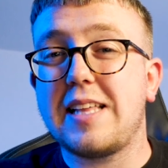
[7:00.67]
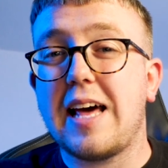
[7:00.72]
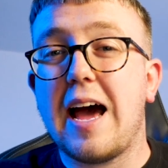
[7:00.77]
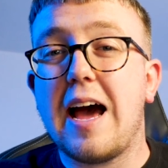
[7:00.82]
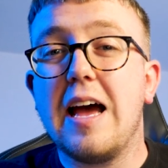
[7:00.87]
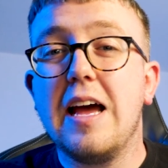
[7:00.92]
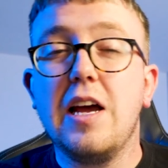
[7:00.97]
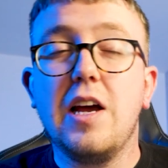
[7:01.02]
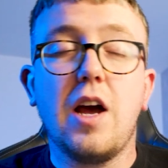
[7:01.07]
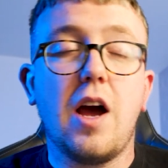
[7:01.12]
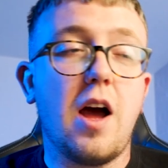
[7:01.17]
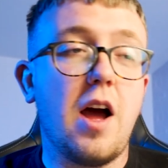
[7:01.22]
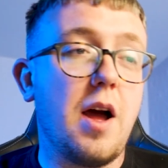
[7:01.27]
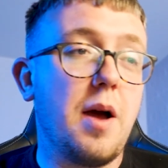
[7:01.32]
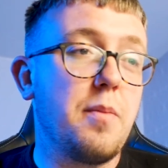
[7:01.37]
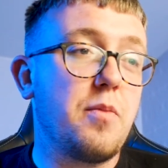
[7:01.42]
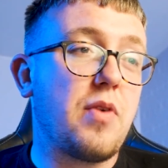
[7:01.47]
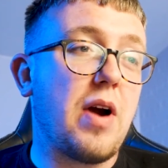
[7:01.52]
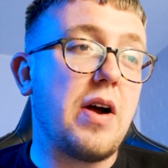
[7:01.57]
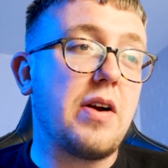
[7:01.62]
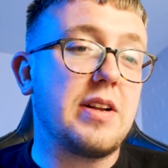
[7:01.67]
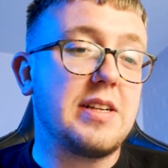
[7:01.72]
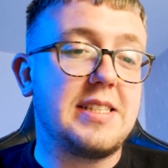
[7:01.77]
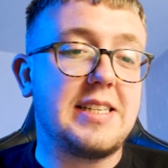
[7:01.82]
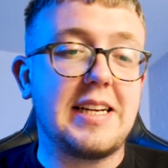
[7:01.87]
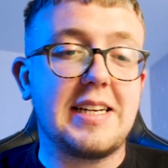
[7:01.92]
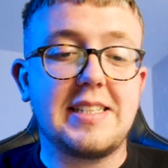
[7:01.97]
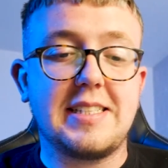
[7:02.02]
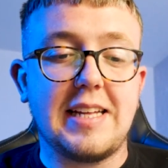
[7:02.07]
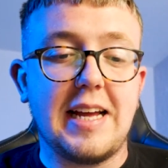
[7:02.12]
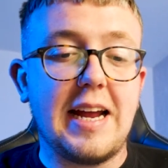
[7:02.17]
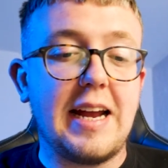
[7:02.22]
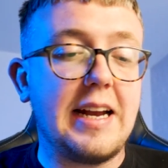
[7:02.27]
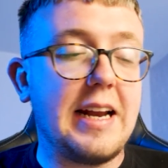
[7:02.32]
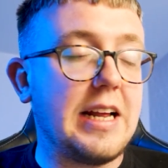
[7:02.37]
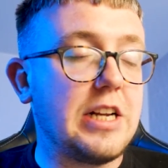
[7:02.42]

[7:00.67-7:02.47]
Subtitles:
that round of 16.